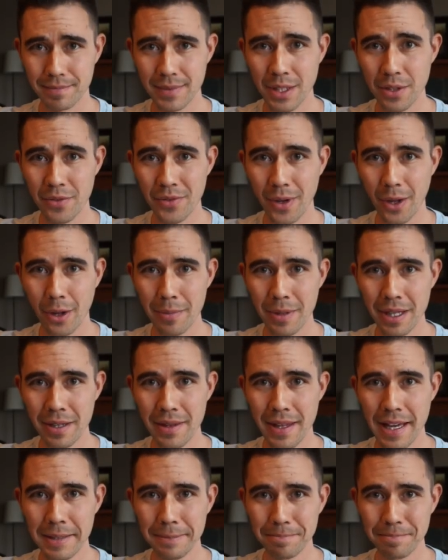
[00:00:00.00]
You follow me on
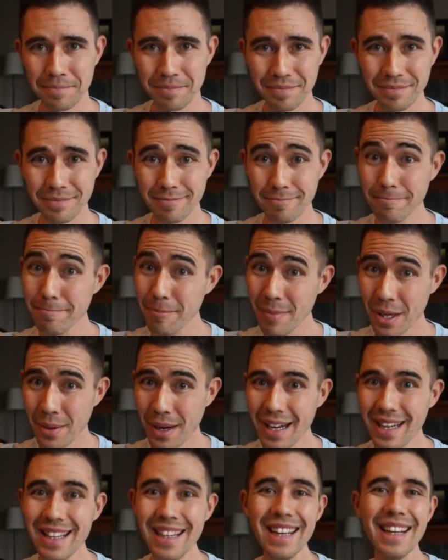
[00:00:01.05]
that?
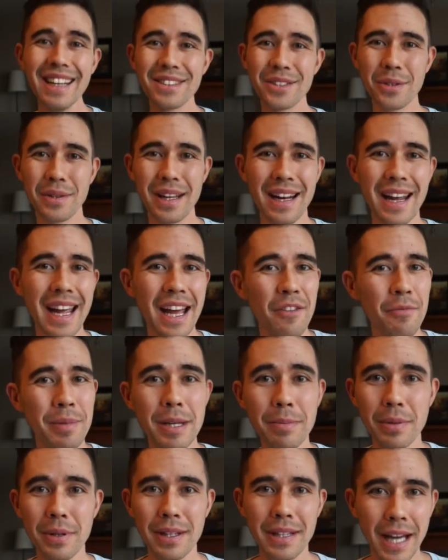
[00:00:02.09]
Right? So then I have
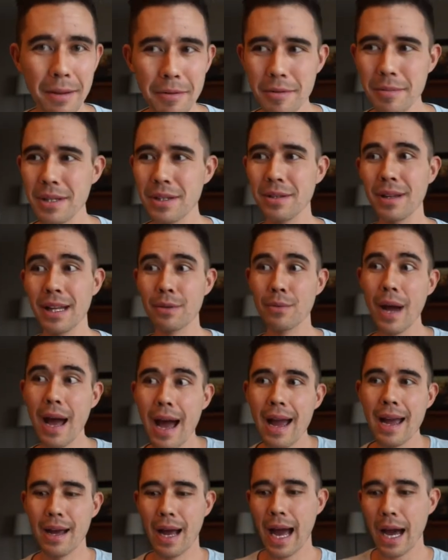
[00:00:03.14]
people that come to me and they're like,
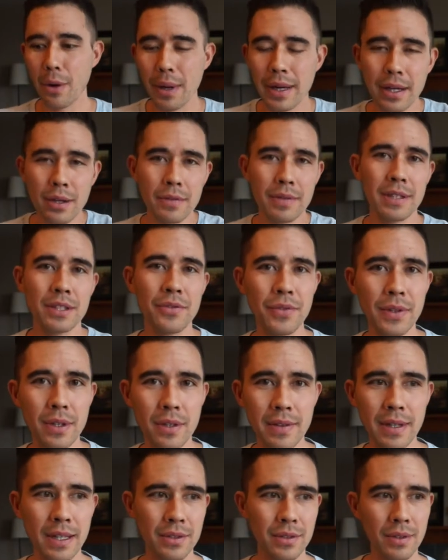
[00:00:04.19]
Rye, how do I get over this fear
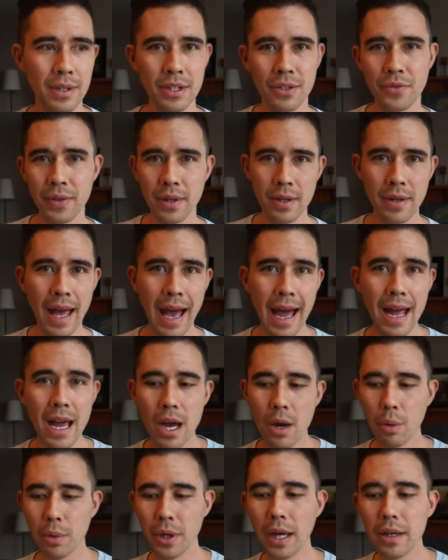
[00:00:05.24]
of this or this fear of
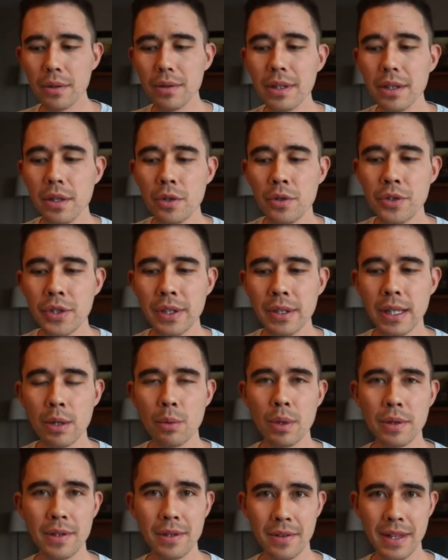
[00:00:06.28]
that? Well, not only are you
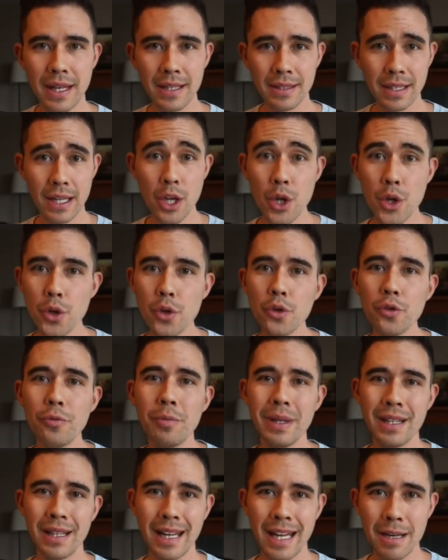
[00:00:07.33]
dealing with the things that you've
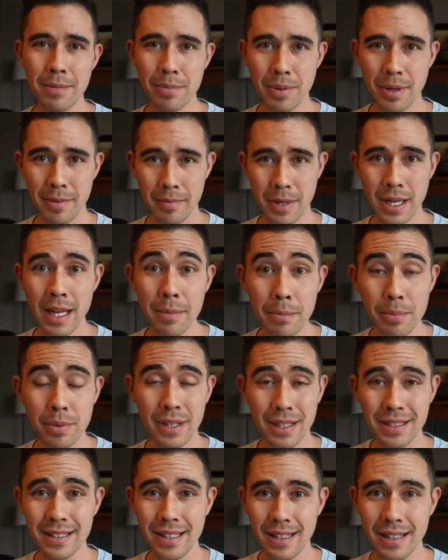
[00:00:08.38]
been imprint,
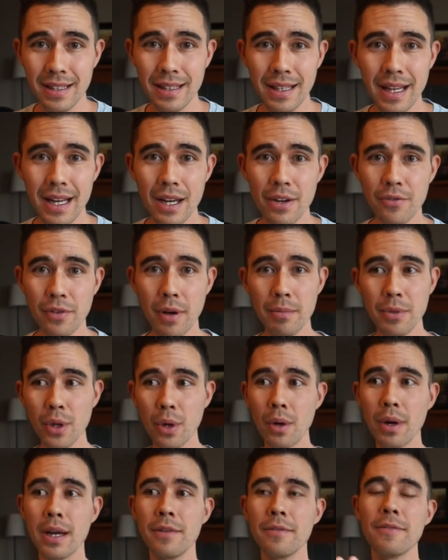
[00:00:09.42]
imprinted in from
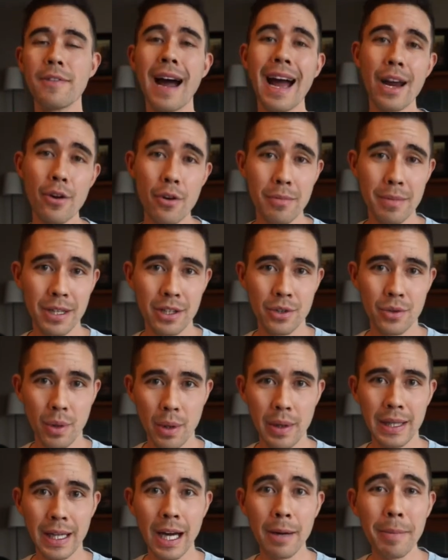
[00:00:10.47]
your environment
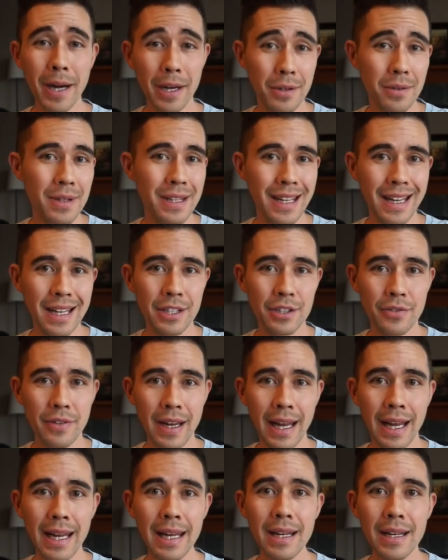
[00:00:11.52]
growing up under the age of
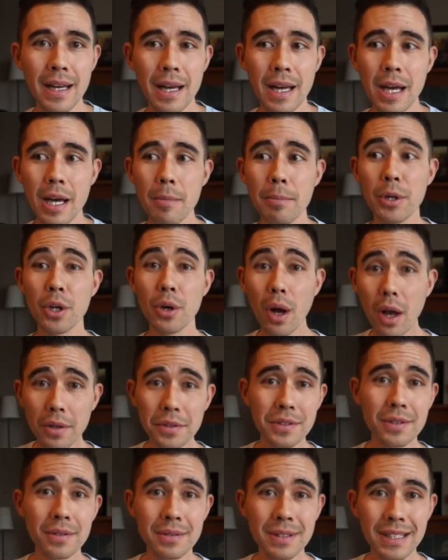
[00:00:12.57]
eight, but you're
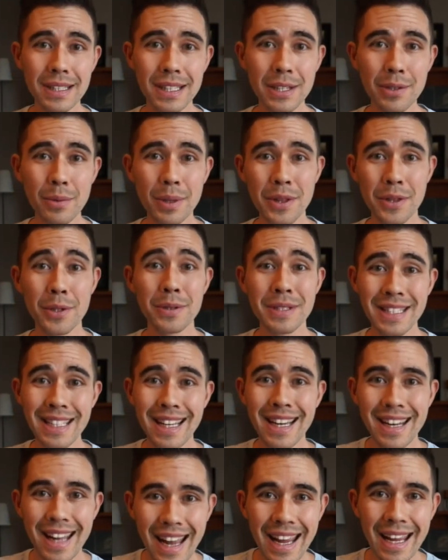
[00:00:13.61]
also dealing with your
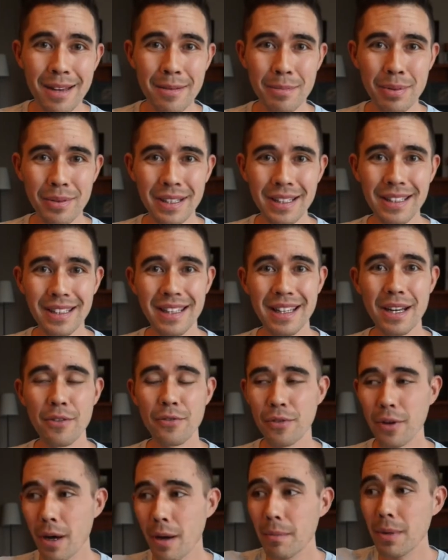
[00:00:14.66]
D N A imprint
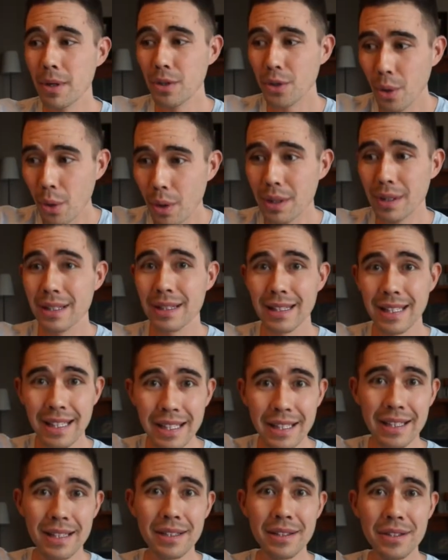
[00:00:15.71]
from your
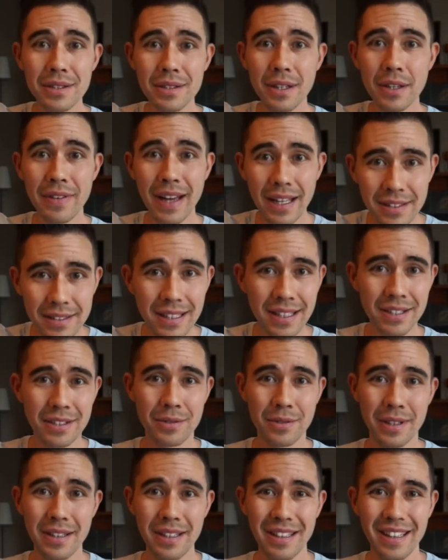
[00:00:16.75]
lineage of
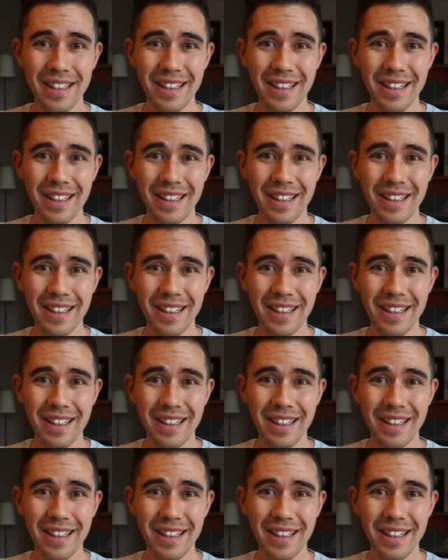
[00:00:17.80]
ancestry.